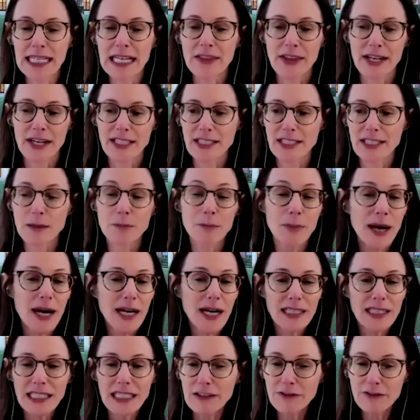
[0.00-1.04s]
that is like
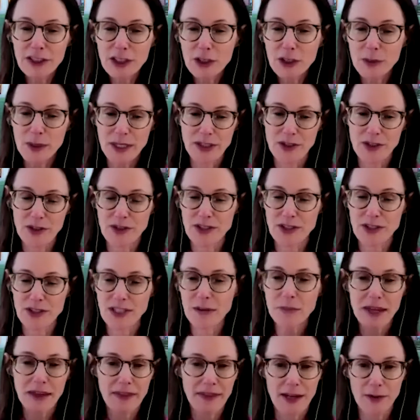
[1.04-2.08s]
bodily fluids are
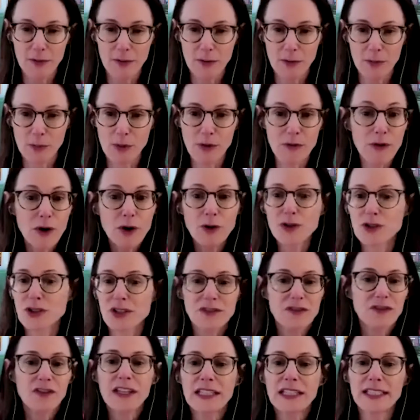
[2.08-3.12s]
something that provokes
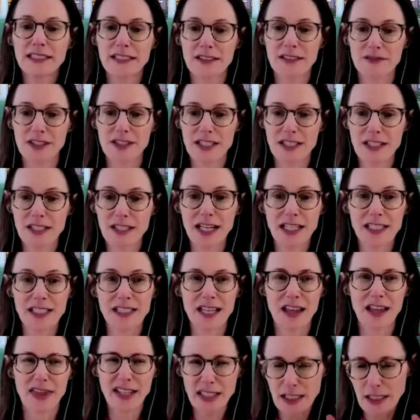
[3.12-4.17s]
just feelings of disgust.
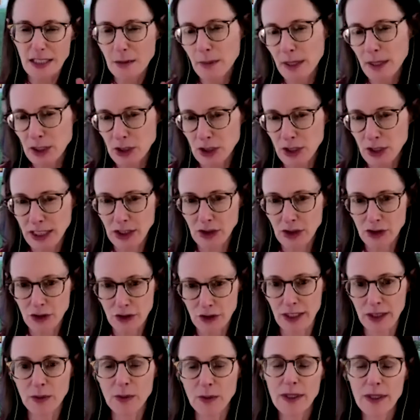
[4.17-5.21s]
And that's especially
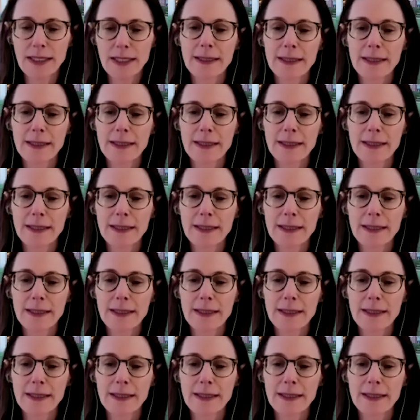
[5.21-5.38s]
true